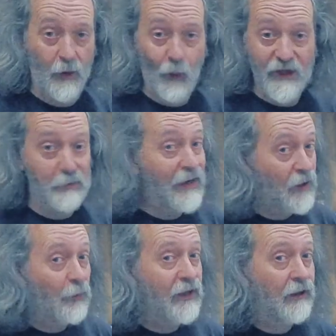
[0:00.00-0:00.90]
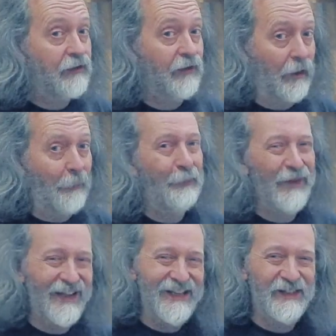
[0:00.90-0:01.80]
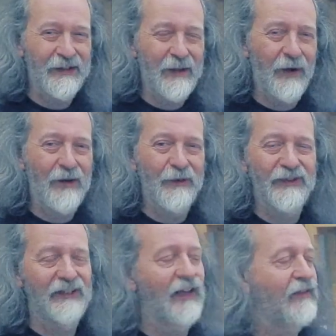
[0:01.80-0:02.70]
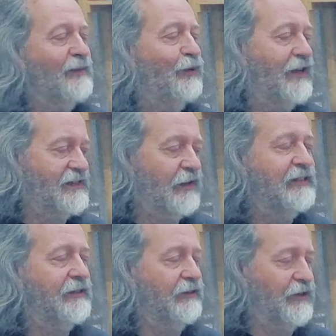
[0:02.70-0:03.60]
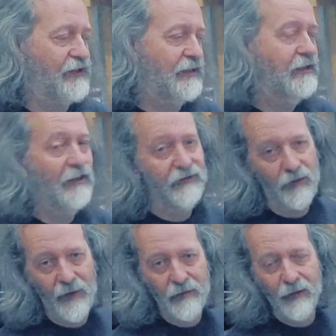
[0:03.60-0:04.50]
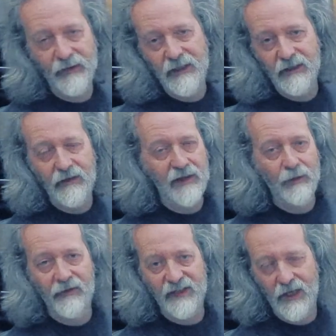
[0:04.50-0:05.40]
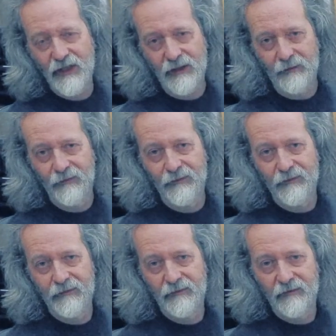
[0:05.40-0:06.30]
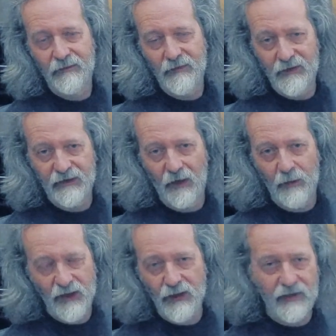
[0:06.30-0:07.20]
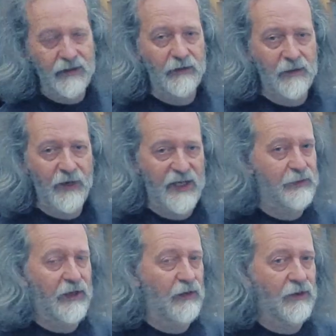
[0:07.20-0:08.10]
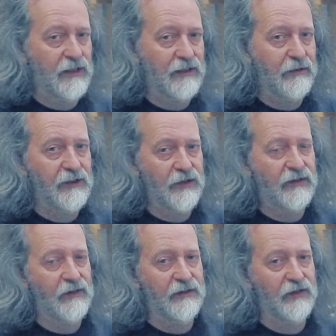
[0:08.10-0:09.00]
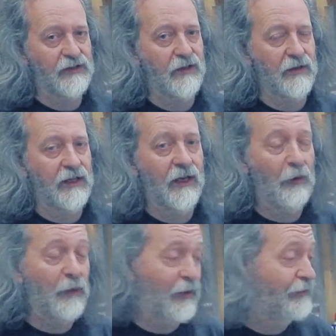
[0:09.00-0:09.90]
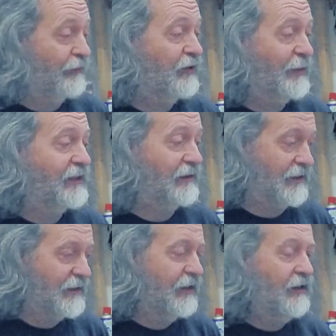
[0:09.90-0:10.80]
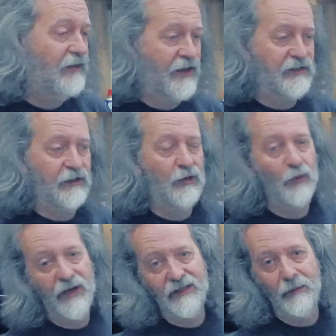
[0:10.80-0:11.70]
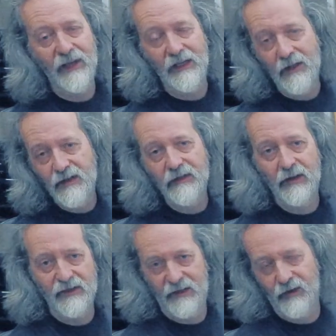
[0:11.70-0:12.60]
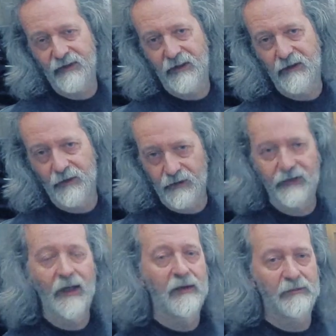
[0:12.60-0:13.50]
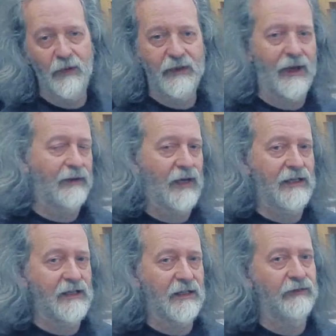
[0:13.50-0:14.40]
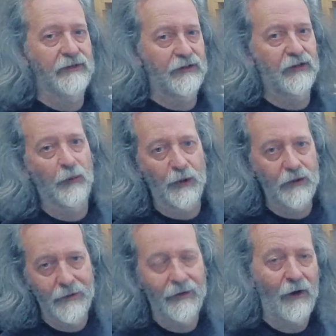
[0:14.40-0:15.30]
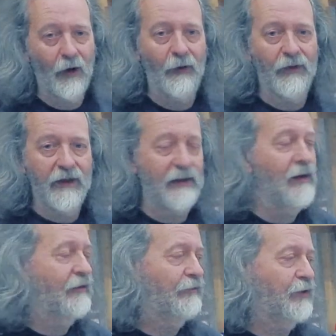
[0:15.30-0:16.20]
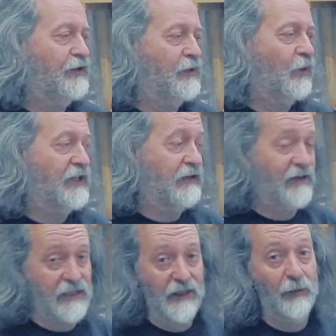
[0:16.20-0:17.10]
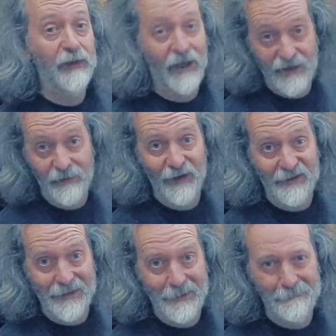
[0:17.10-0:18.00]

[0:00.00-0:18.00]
which may not be a good thing. So you might want to save the more exotic version for maybe when you're doing the improvisation. So make sure you told your bass player what you're doing just so they know, but fundamentally that's a good way to make use of those exotic chords but without getting yourself into trouble on the version when you're actually going to play the melody.